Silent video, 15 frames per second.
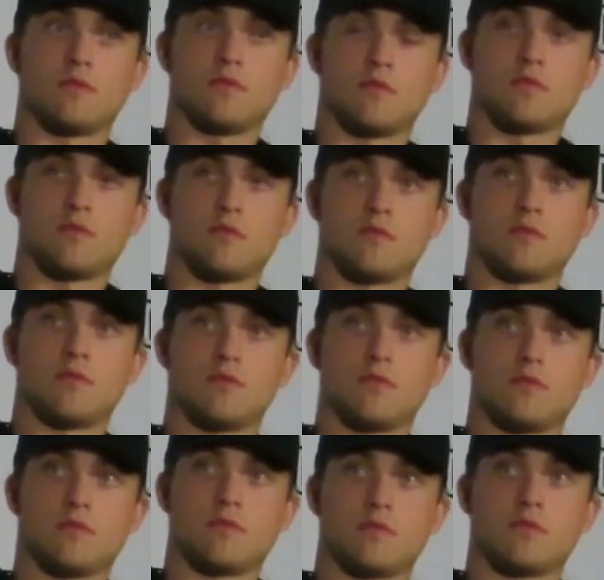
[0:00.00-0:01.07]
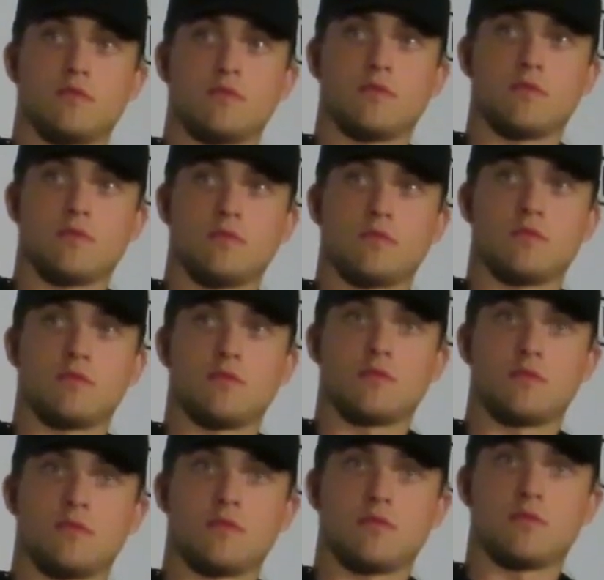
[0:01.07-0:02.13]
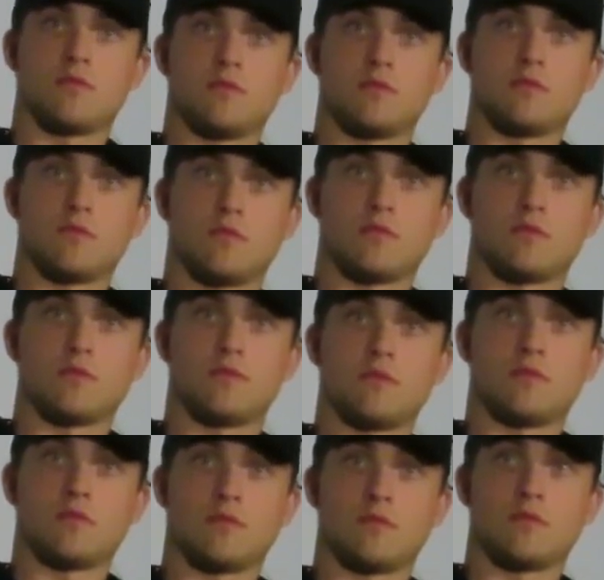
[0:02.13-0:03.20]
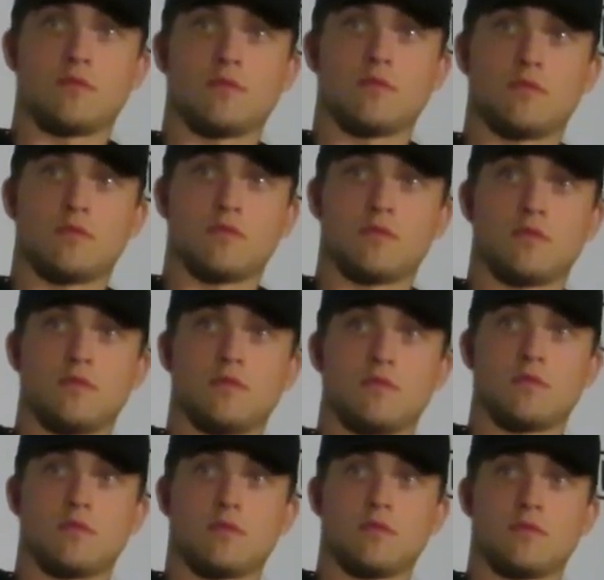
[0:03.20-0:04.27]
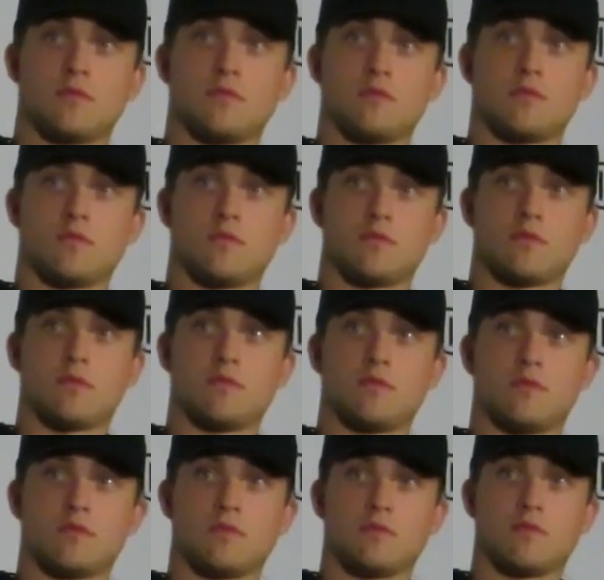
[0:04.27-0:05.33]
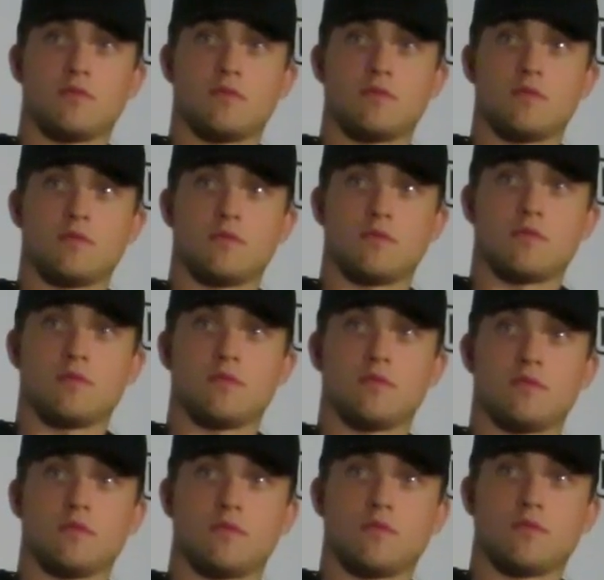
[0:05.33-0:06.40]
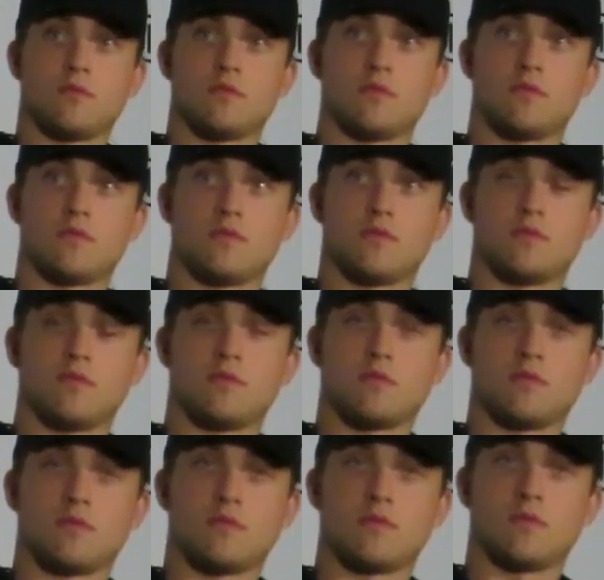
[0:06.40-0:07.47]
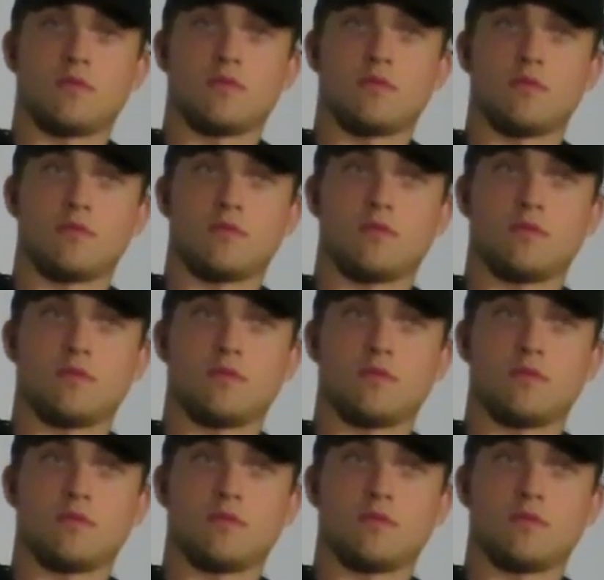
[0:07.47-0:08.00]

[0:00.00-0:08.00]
(not speaking)